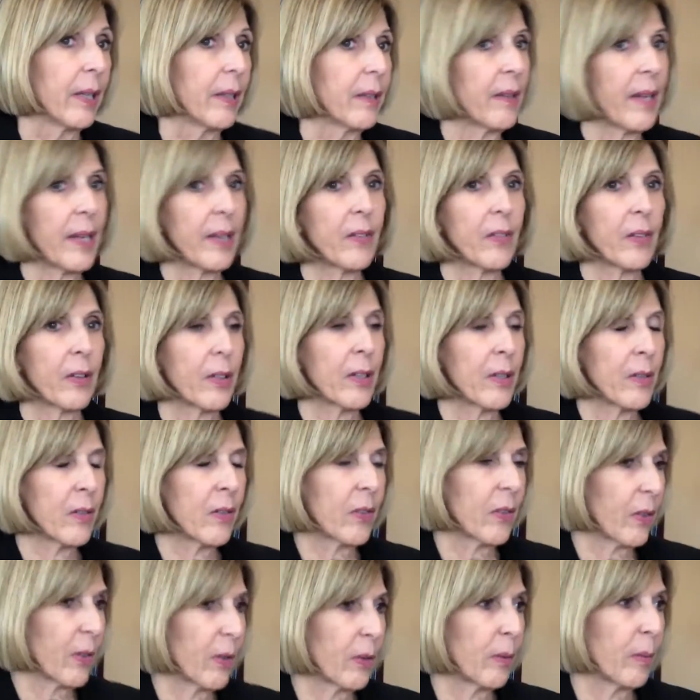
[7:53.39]
takes a
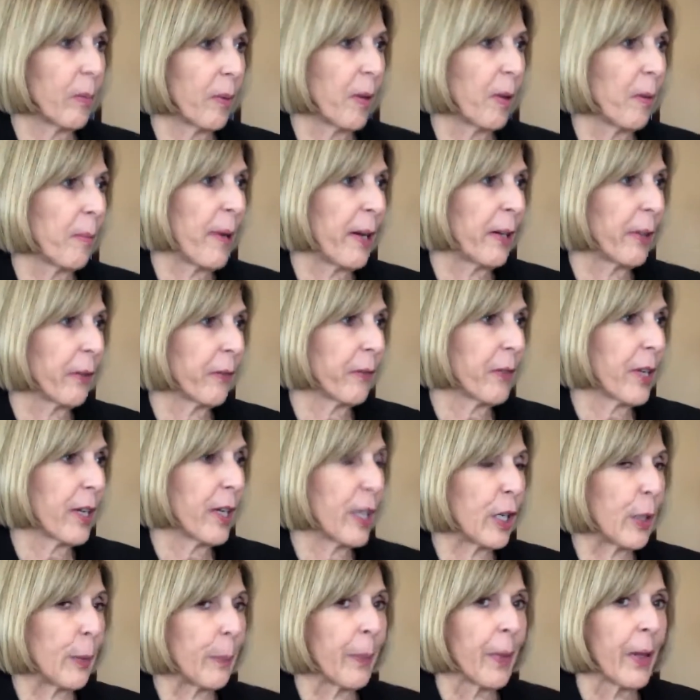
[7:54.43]
considerable amount of
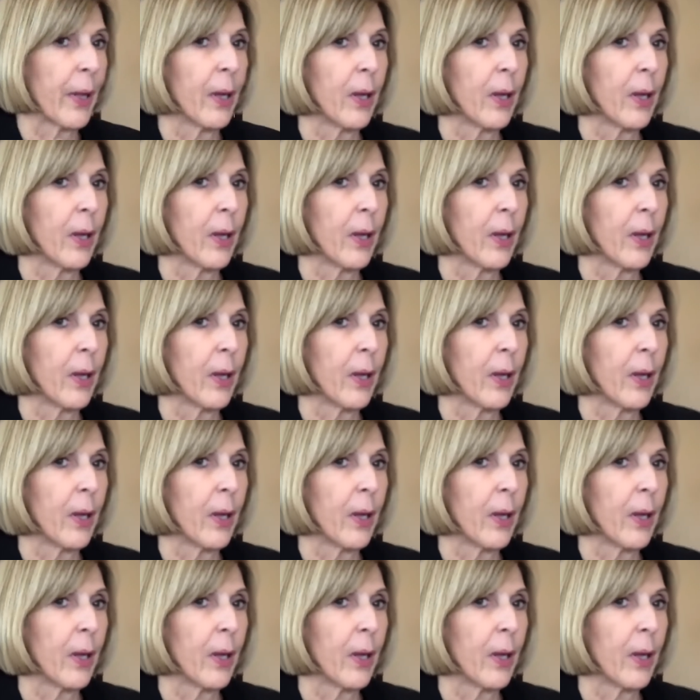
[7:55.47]
time.